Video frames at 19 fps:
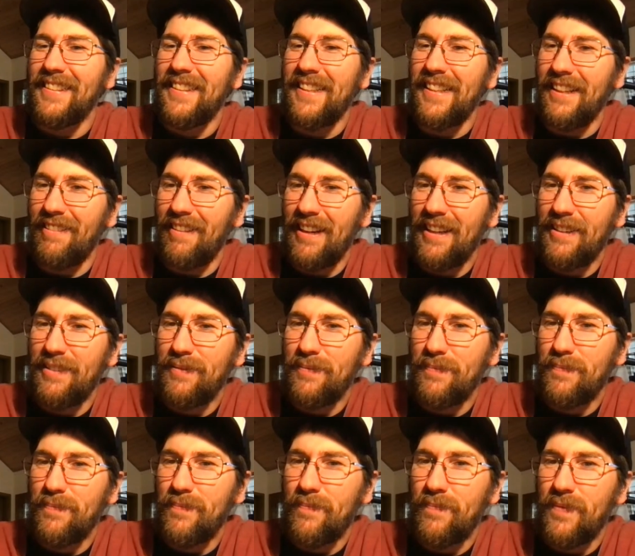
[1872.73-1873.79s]
Anyway.
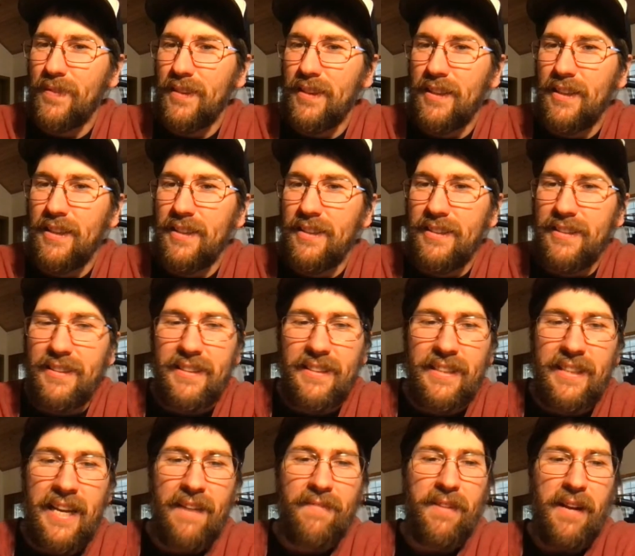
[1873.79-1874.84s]

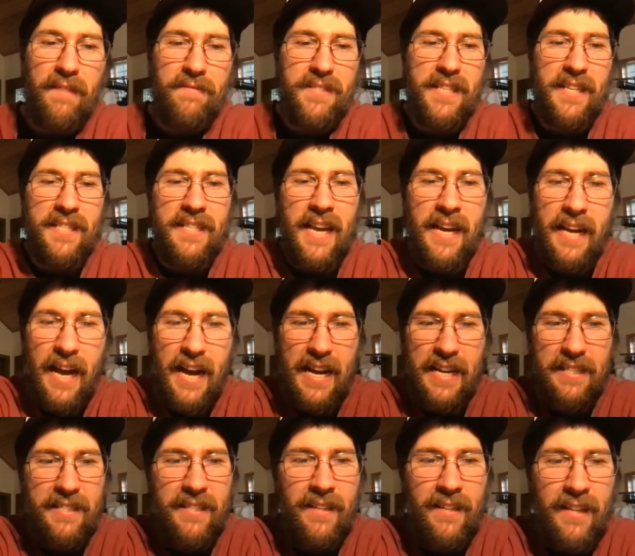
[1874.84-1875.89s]
Cave Dave says, hey
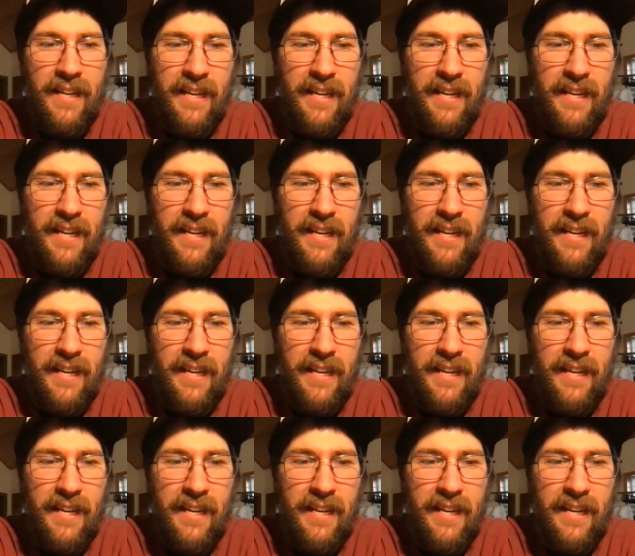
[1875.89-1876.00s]
guys.